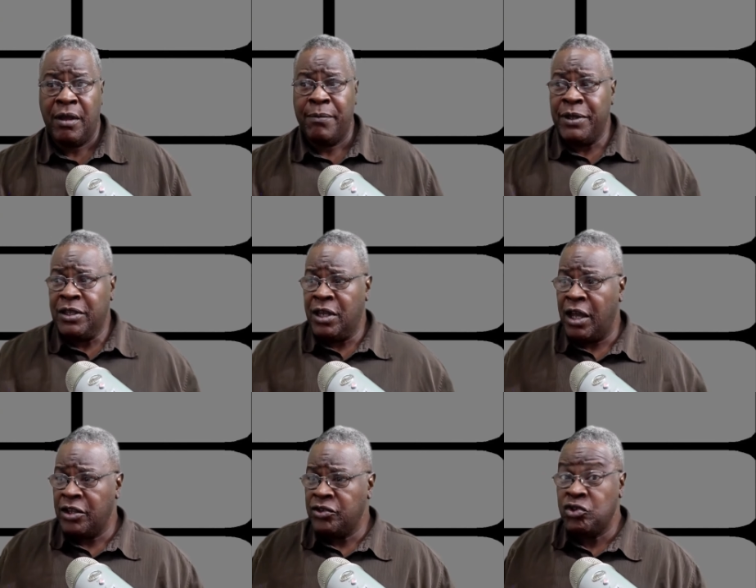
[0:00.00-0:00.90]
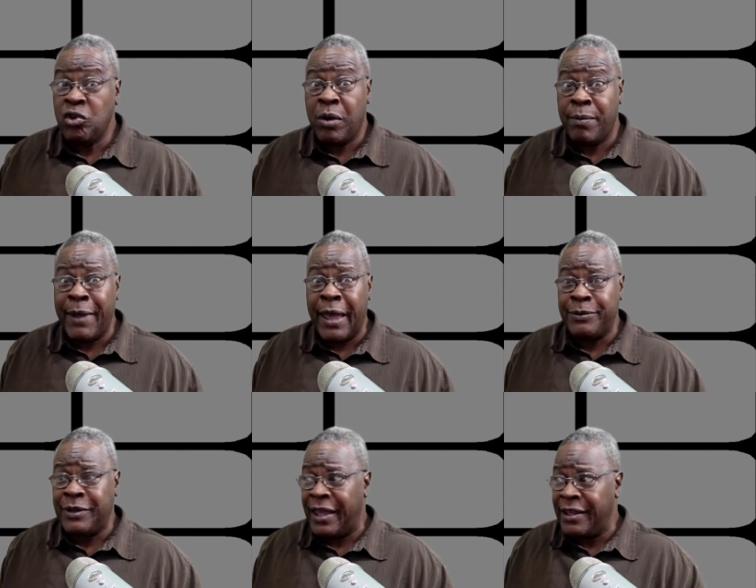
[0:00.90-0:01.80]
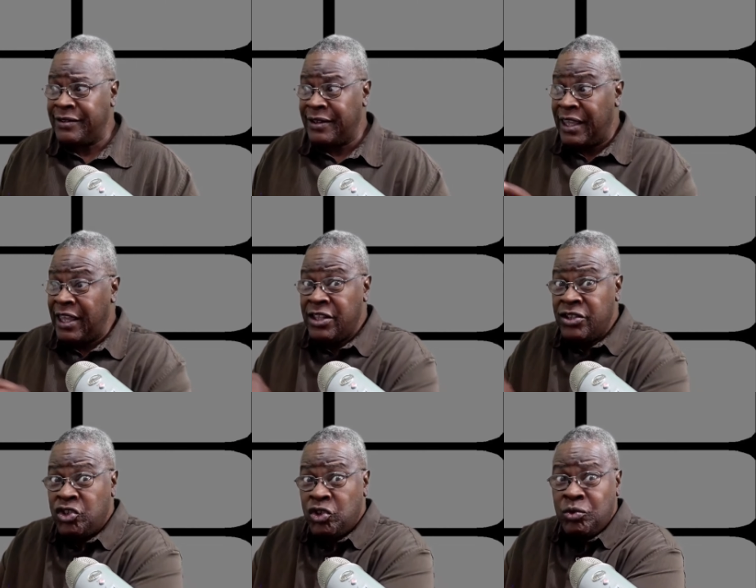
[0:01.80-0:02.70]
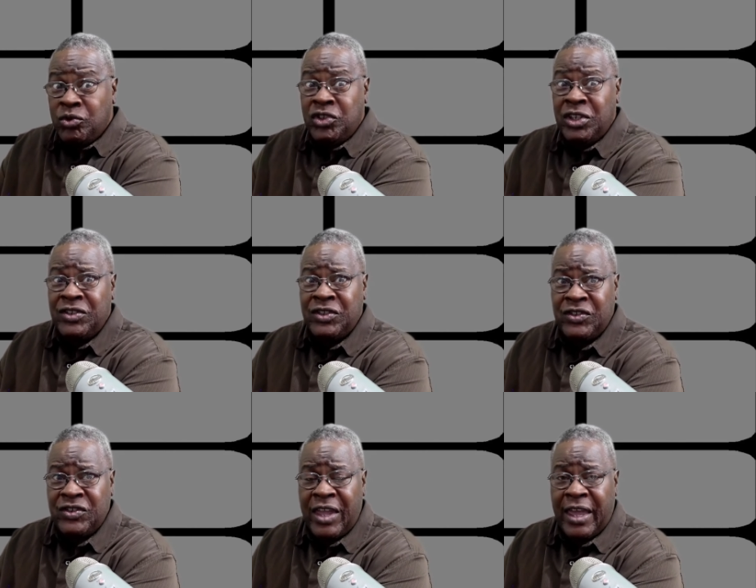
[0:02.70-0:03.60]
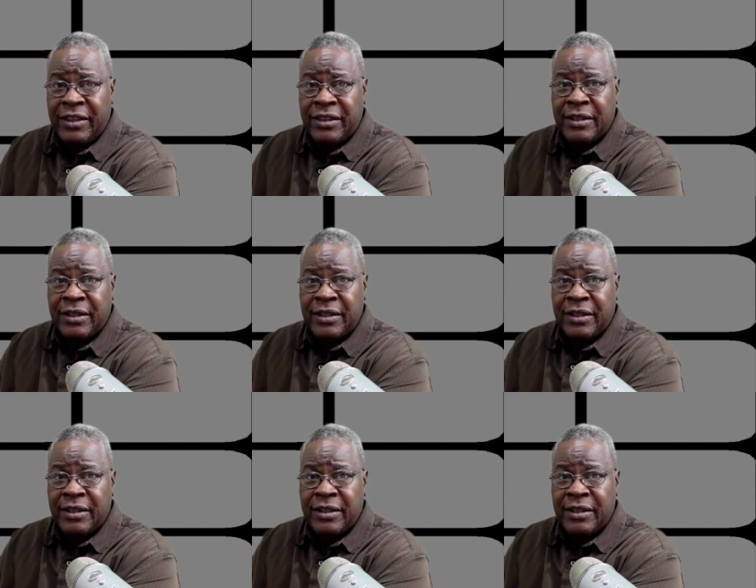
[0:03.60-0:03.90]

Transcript: because you were baptized into Jesus' death.